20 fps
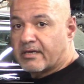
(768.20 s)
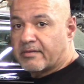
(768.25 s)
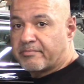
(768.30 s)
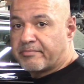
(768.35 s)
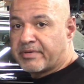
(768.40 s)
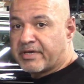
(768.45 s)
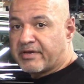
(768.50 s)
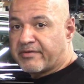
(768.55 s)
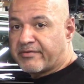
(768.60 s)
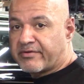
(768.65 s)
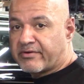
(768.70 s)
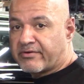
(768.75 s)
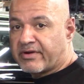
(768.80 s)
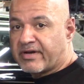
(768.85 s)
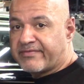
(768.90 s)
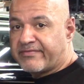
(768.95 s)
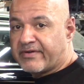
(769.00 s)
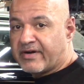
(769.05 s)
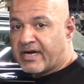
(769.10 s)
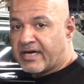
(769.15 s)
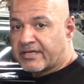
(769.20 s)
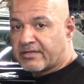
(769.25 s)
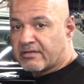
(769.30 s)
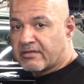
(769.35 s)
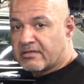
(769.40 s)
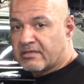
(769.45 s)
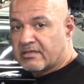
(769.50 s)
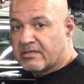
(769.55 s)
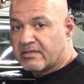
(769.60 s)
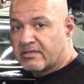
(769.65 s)
a bit of a rough idle.
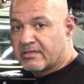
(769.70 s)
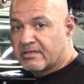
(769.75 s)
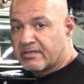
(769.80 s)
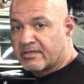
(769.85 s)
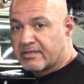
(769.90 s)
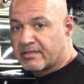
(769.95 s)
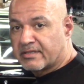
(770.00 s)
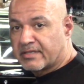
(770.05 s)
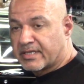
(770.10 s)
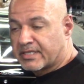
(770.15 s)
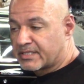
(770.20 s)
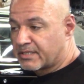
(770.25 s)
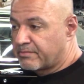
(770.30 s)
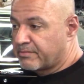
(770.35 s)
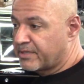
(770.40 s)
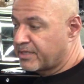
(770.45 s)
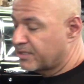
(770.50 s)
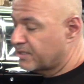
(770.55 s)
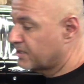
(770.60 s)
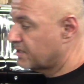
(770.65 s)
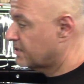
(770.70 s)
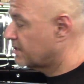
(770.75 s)
It's a miss,